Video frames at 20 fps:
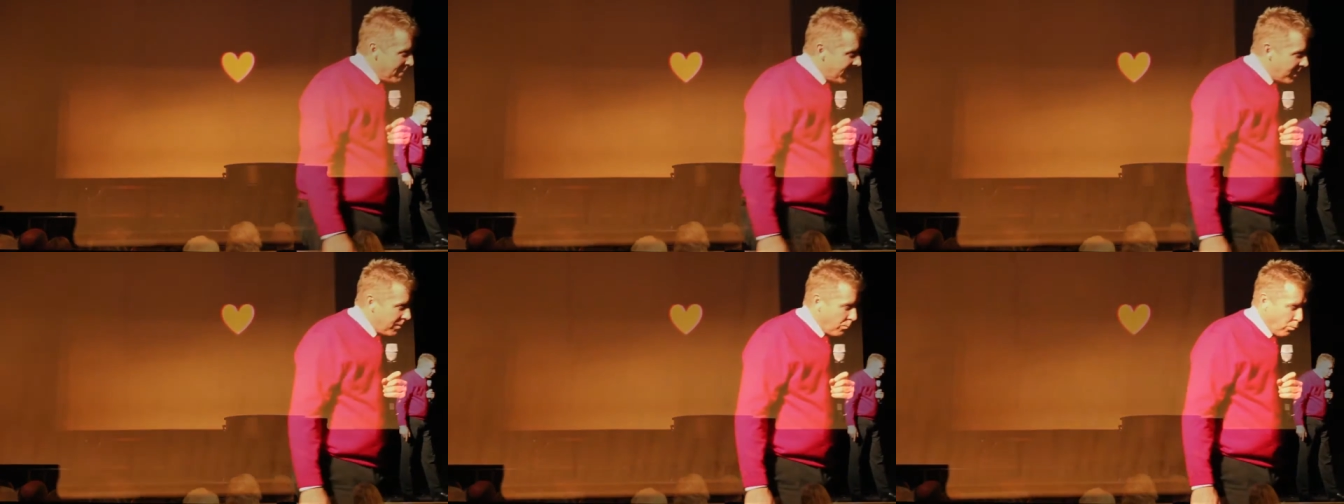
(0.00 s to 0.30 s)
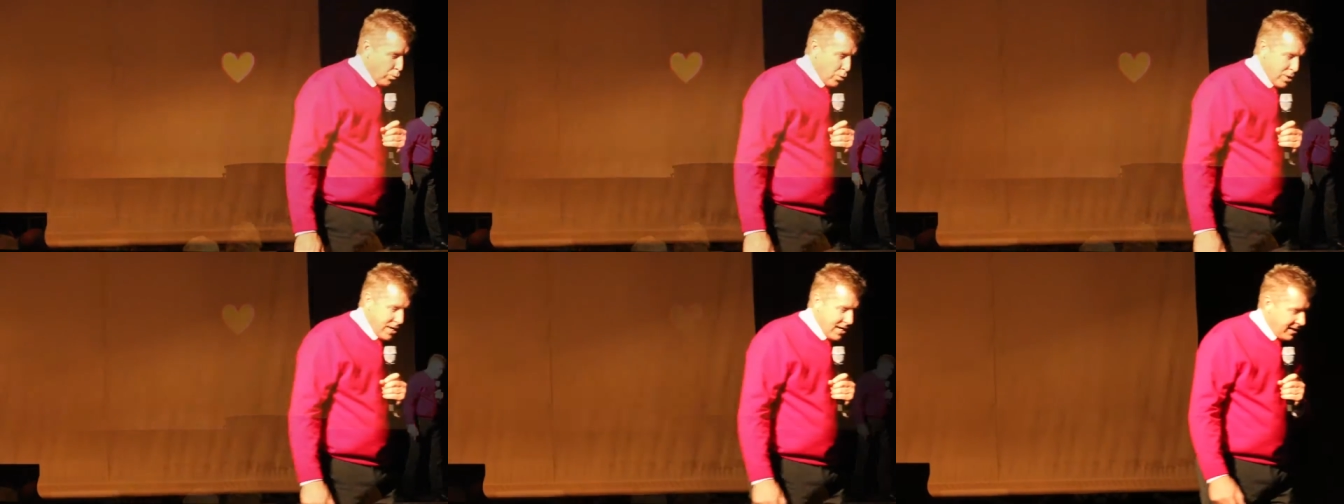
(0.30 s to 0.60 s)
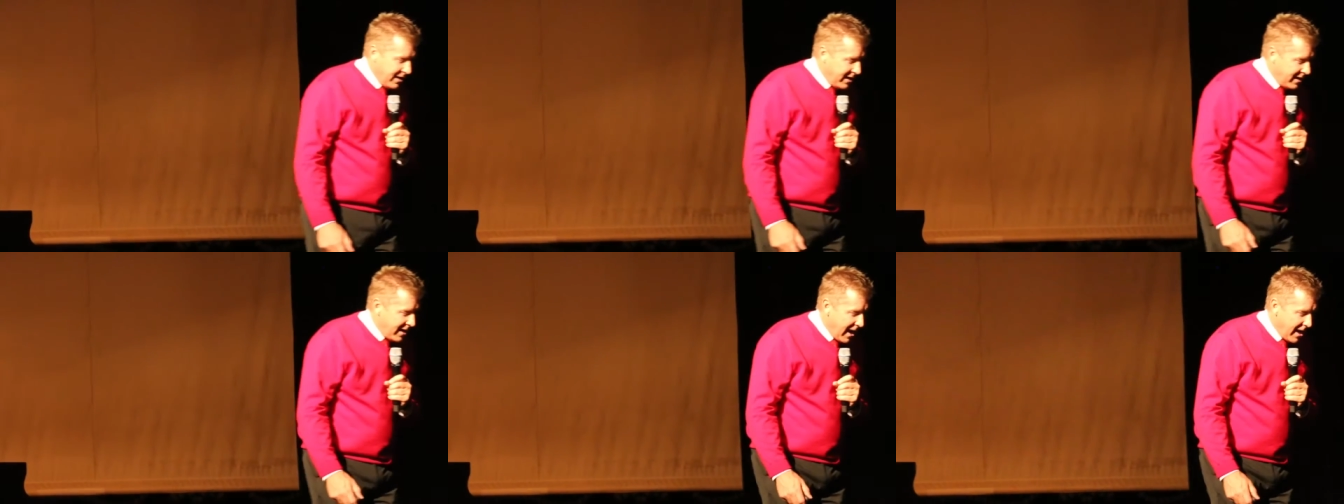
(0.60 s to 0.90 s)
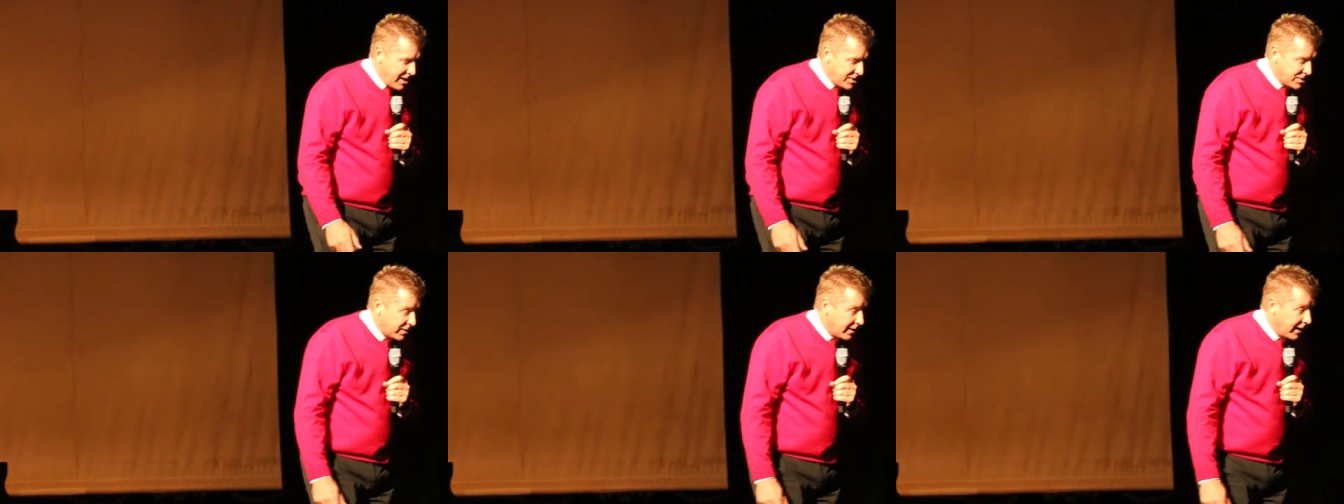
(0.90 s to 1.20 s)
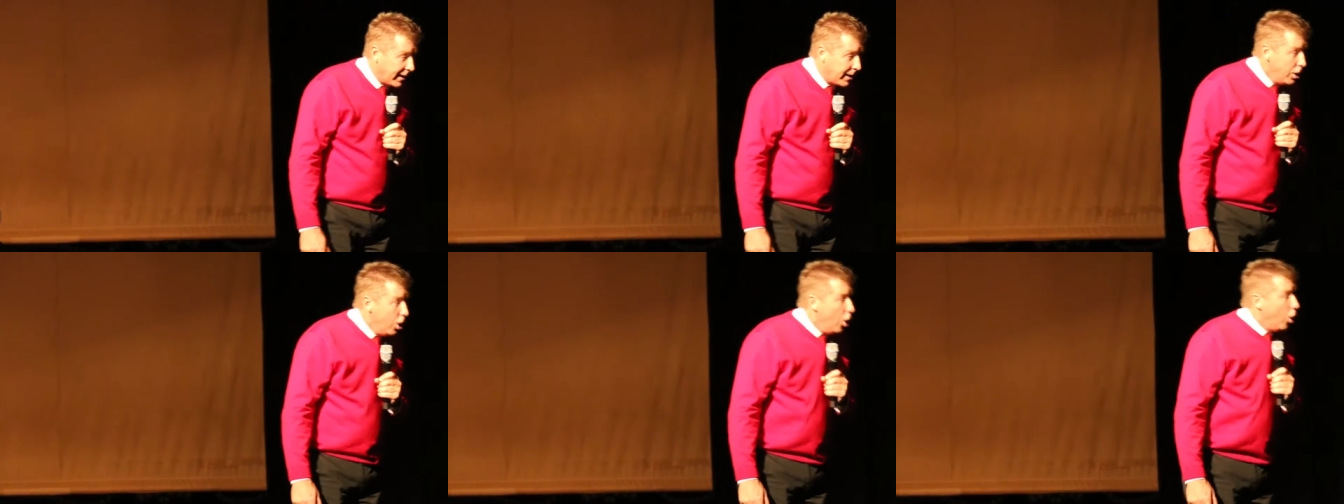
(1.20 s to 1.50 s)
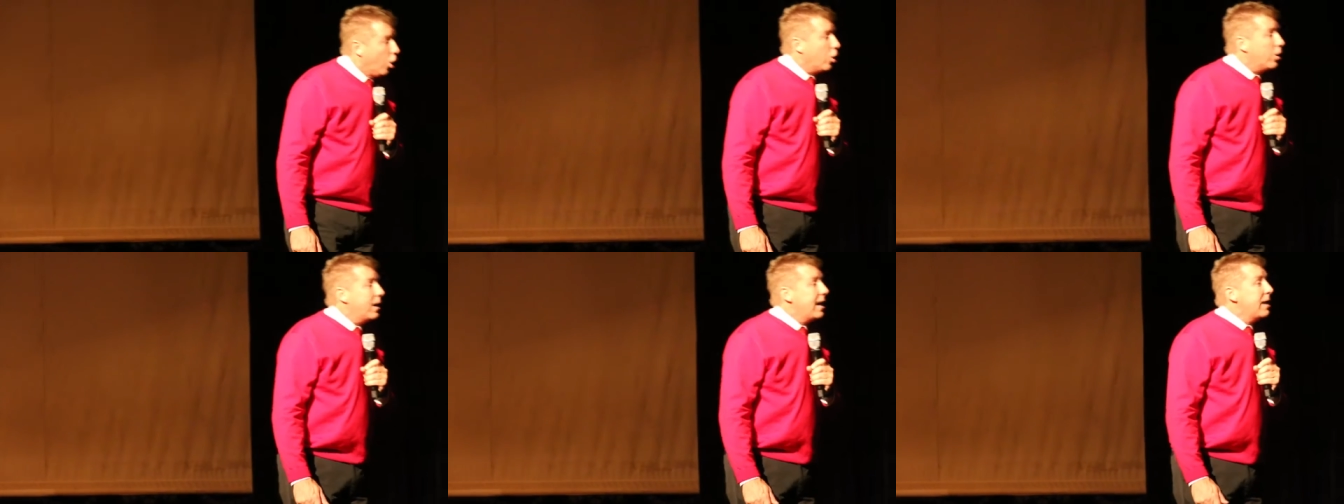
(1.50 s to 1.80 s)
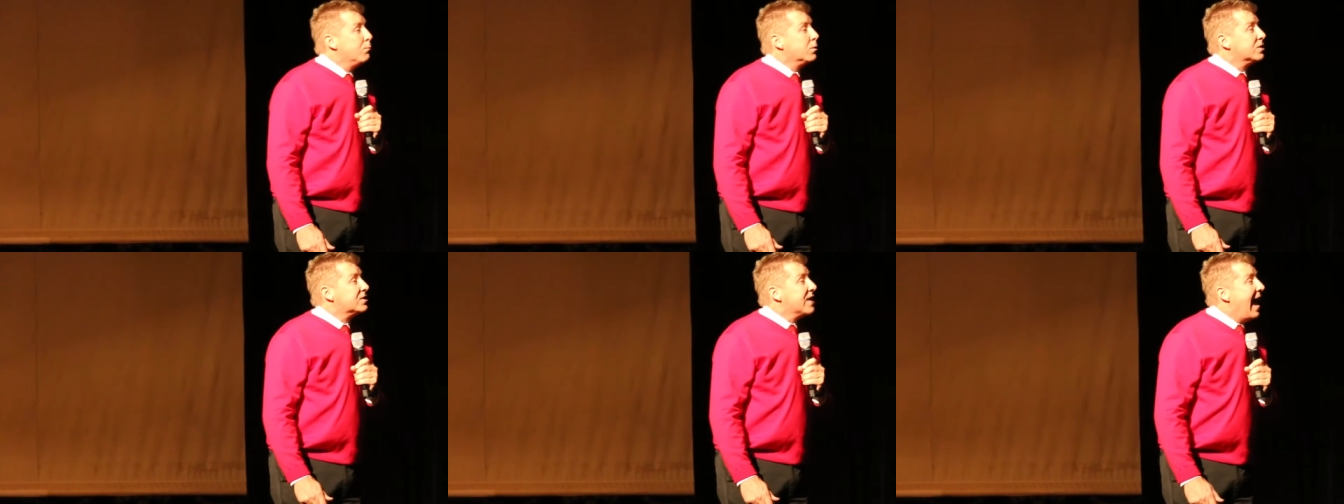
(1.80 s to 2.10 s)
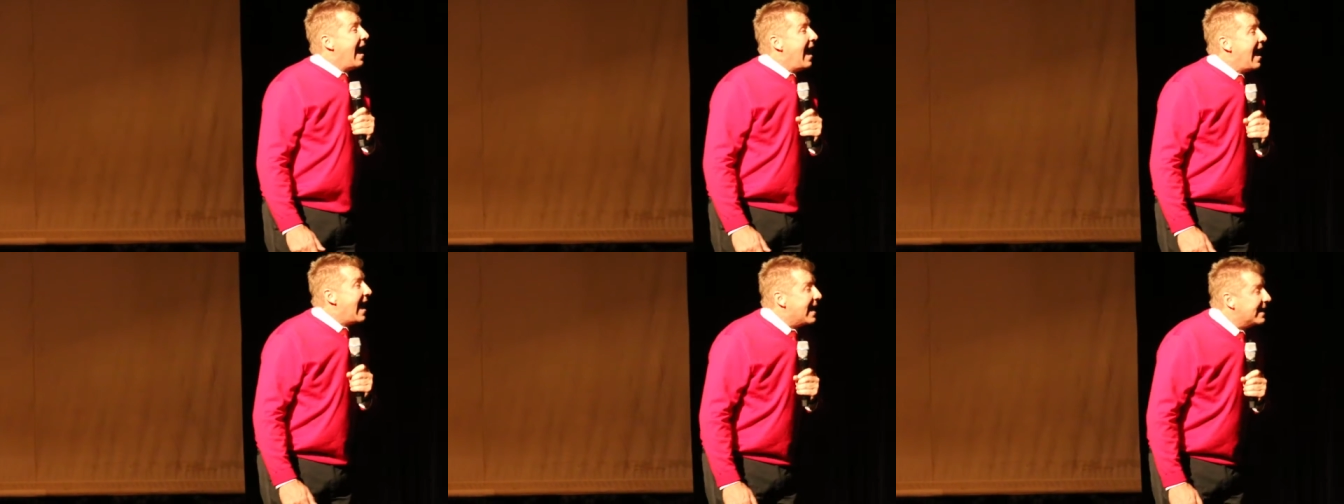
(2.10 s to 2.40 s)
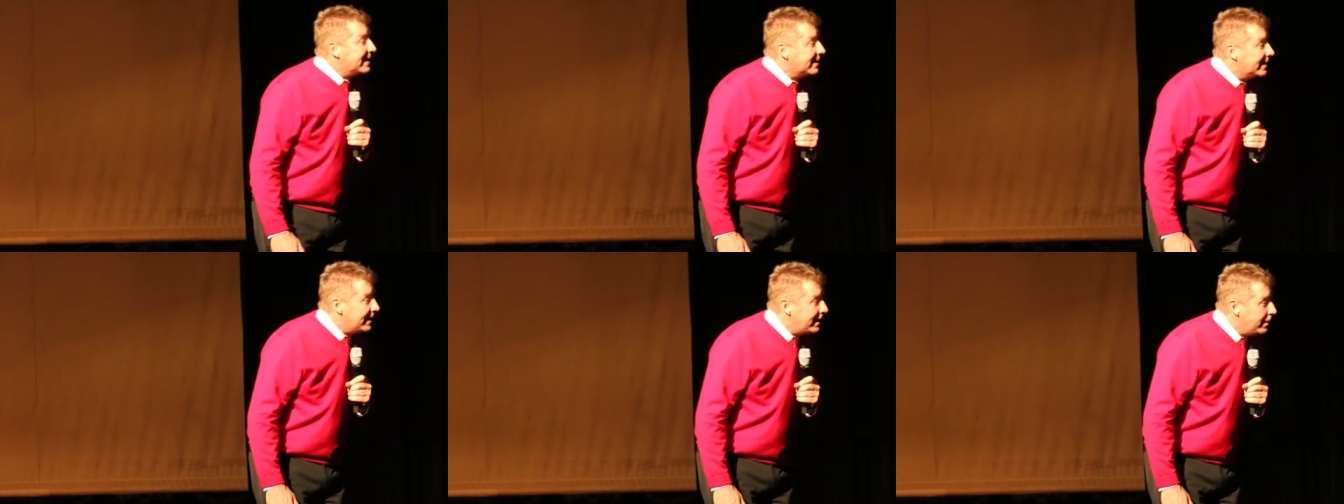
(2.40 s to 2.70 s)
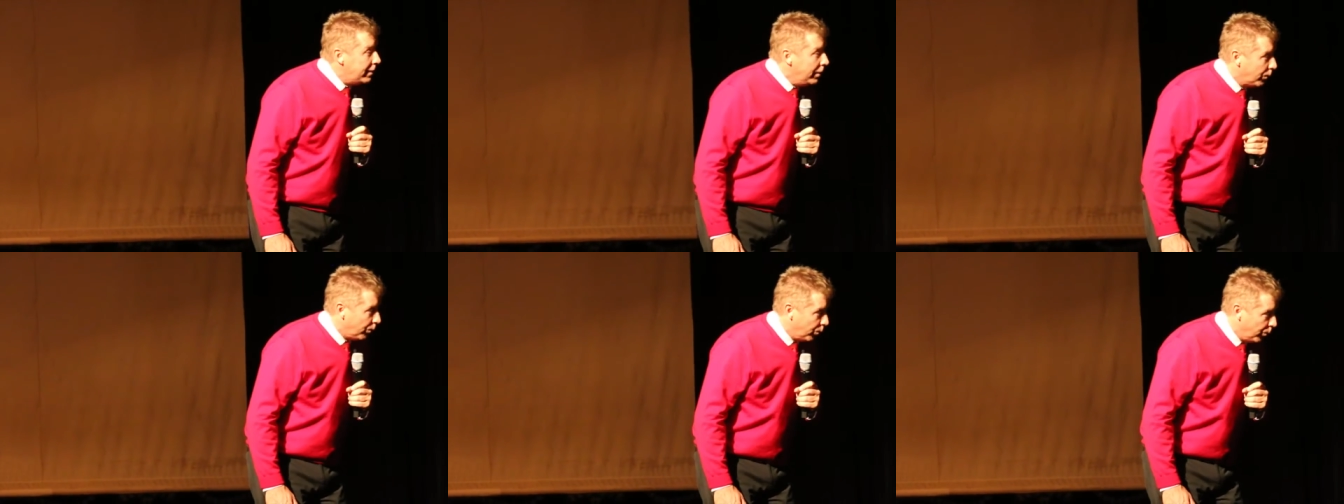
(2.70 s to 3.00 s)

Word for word: met a really nice lady. Her name was Hadley